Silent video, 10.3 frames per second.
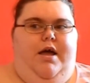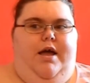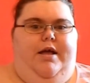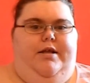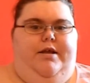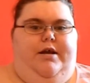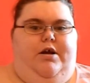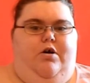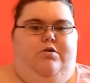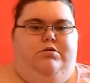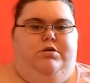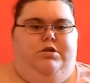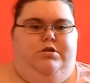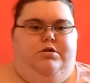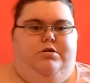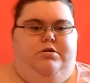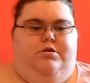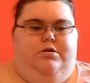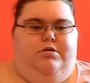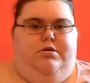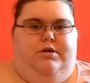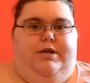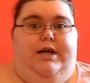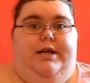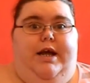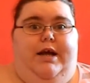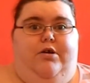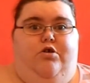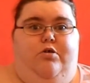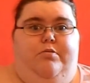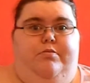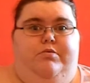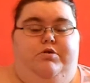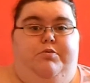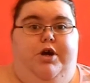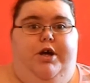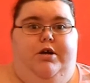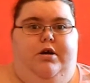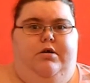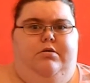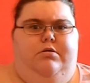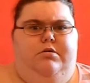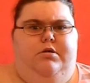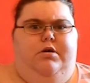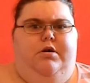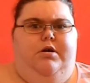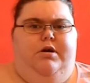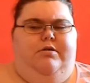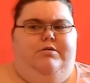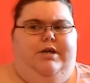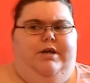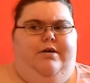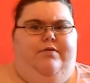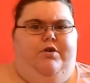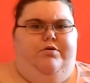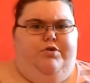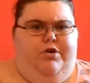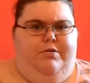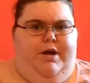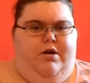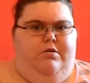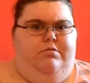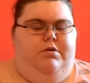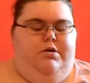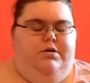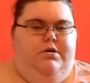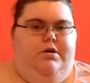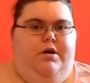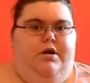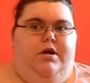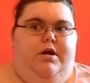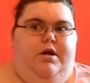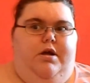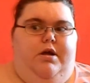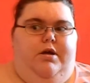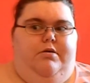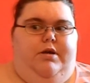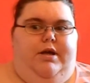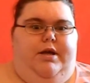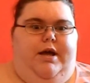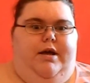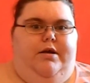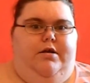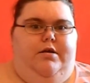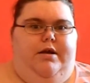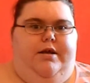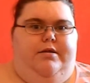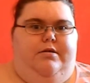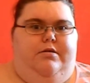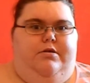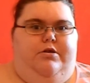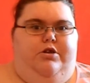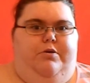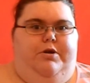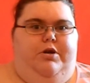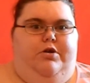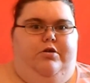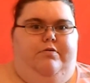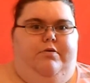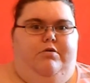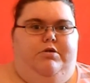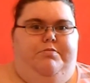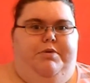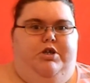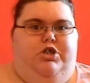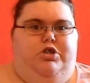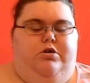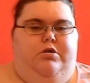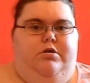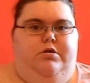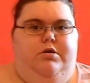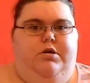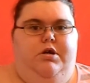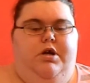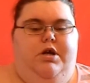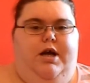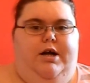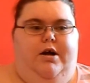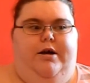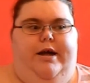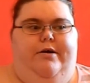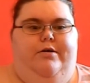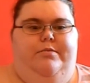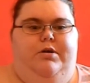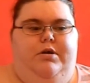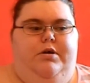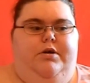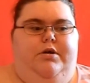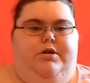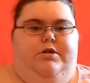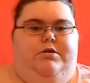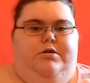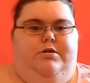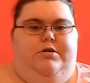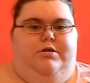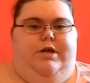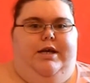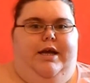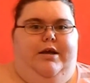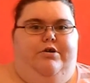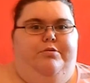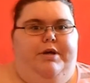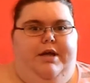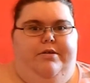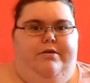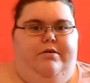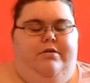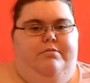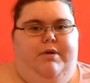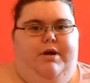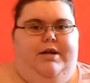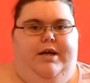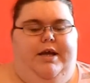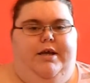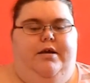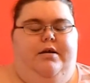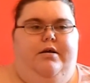and he goes, can I come to work? I was like, I thought you was on your way home. He was like, yeah, it's snowing and all the roads have been shut, I can't get home. So I was like, yeah, come get my key.